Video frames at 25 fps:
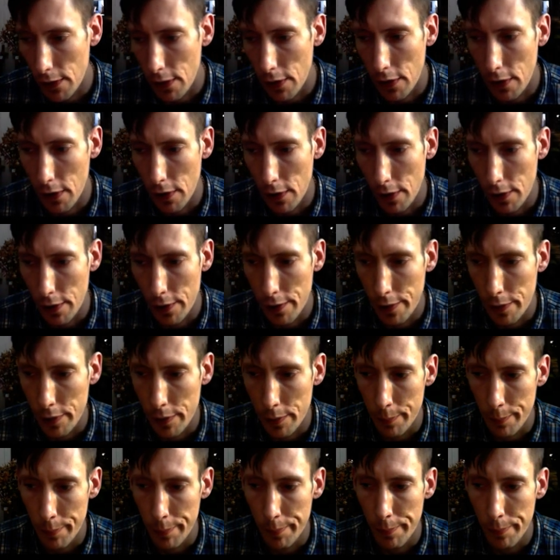
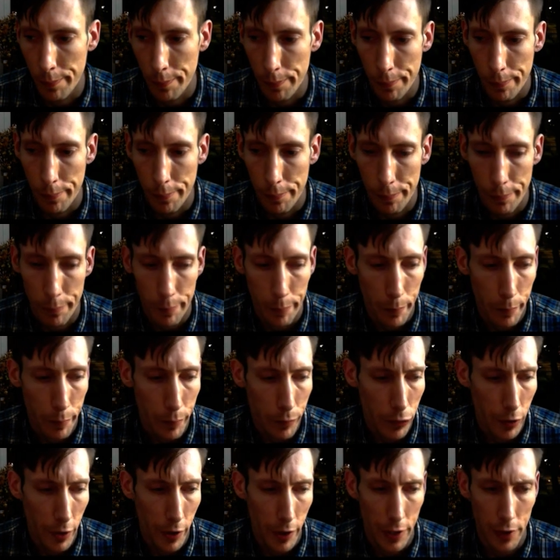I'm
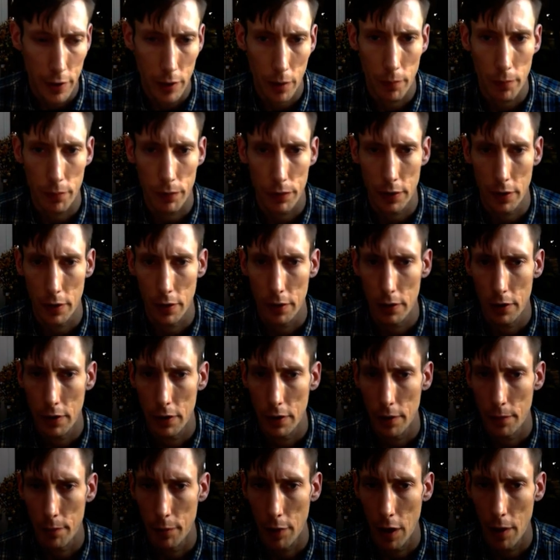pretty confident
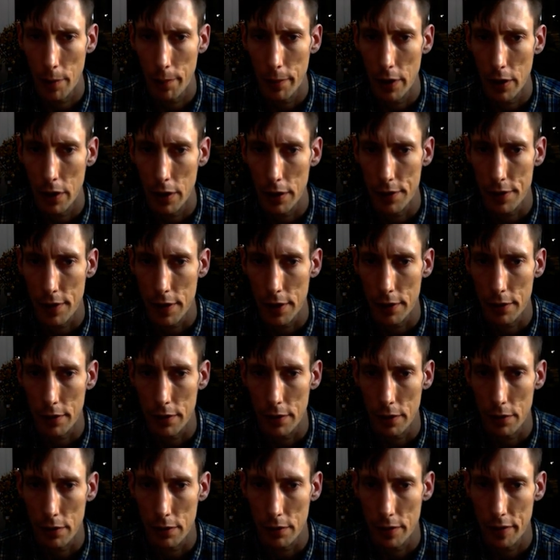in my ability to
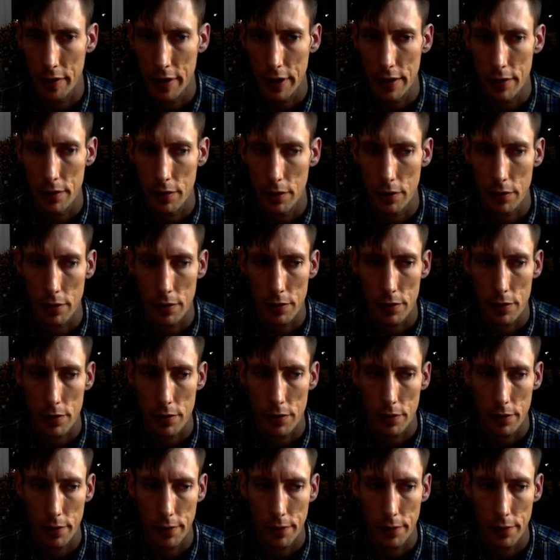do the detox.